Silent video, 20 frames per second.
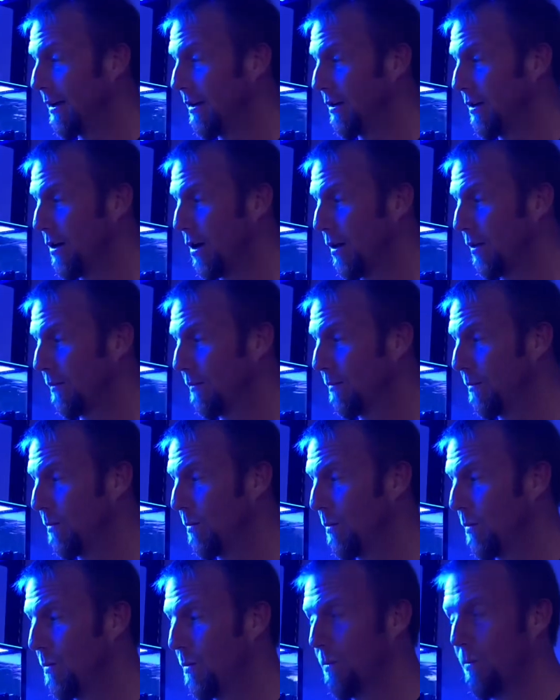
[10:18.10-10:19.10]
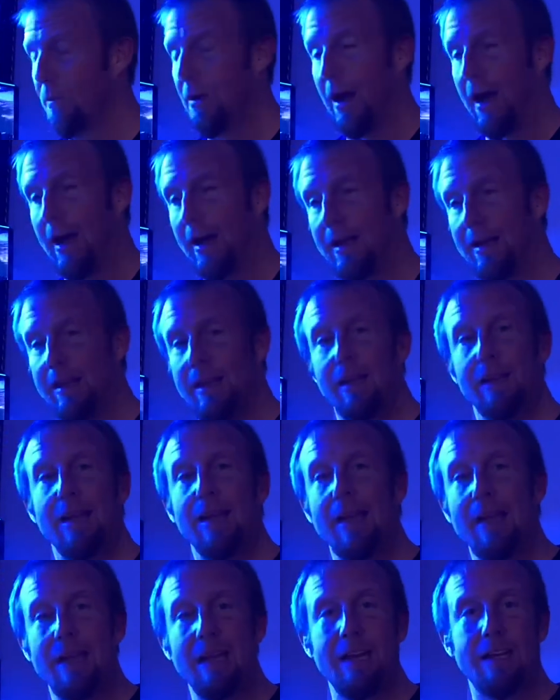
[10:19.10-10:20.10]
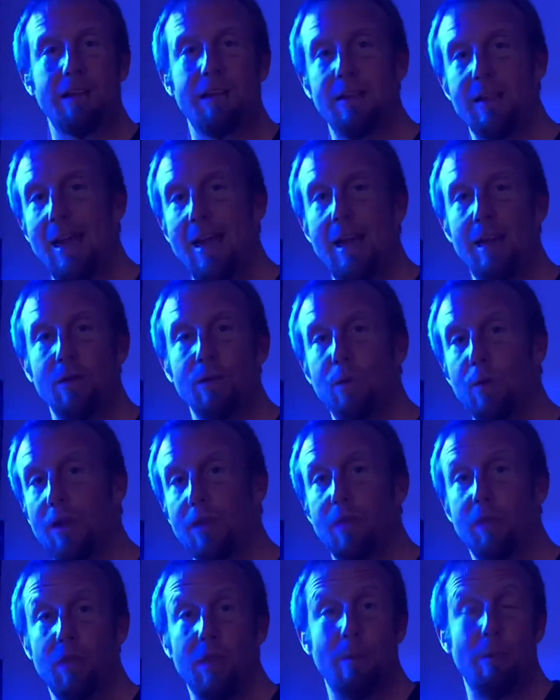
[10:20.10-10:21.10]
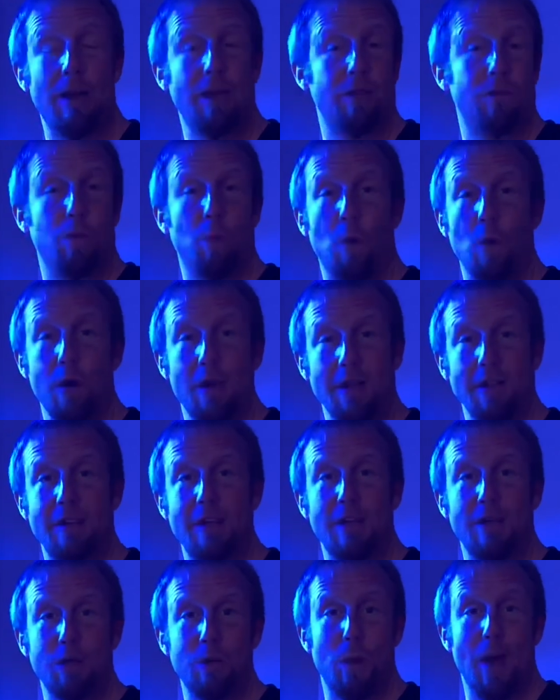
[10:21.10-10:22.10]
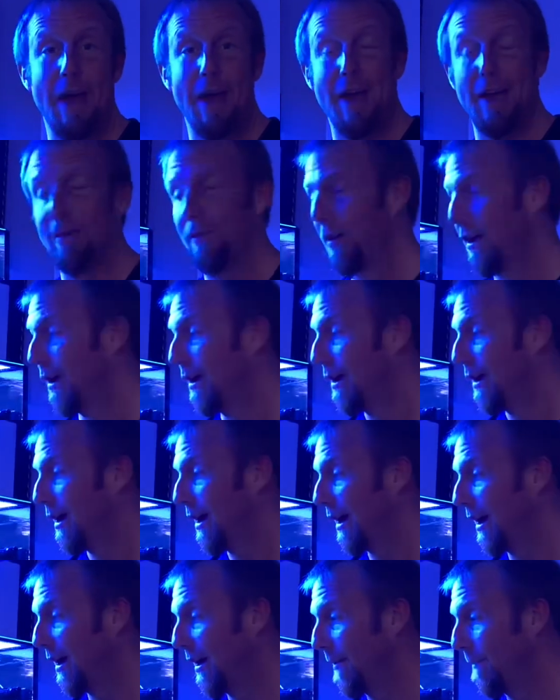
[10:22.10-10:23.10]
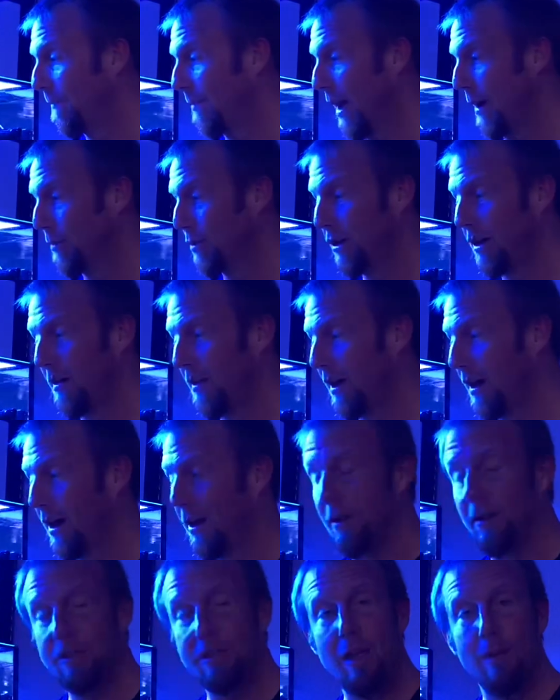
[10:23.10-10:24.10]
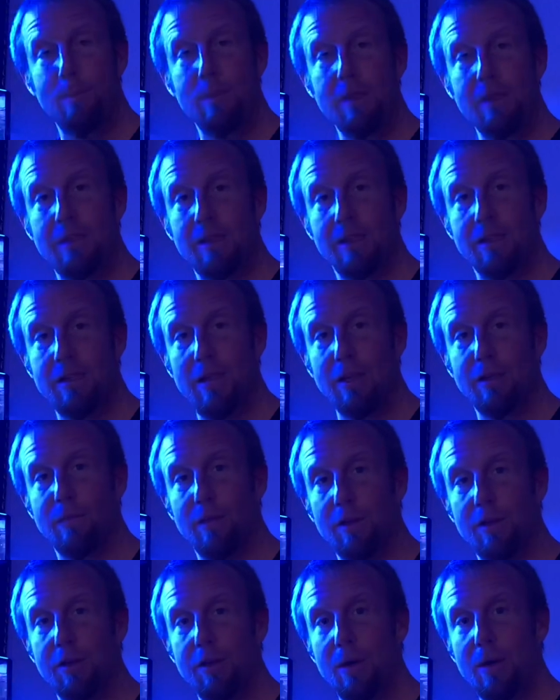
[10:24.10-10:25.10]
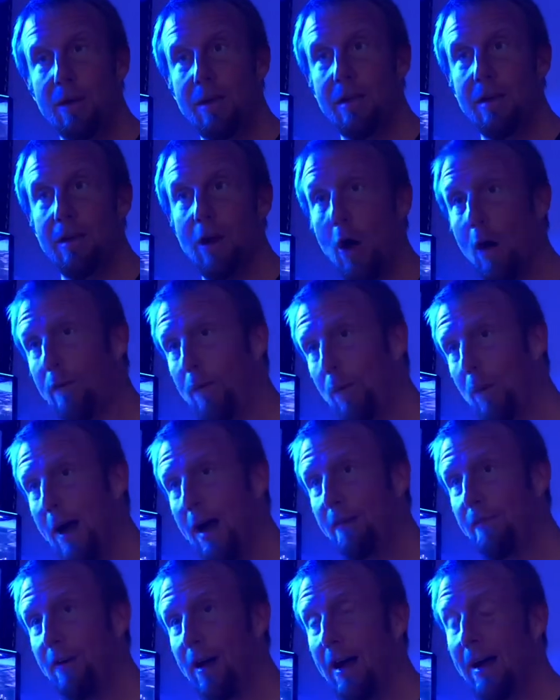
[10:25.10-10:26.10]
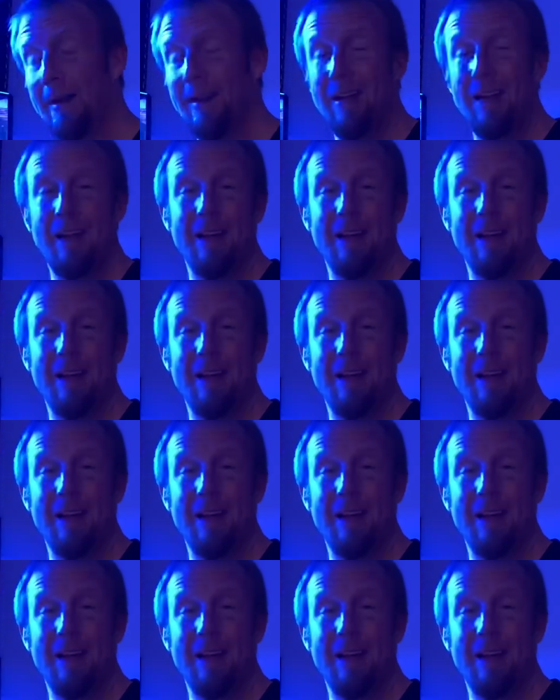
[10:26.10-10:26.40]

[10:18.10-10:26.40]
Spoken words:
you know, heed that with the best warning that you have. I'm sure that others have been successful doing it over Wi-Fi.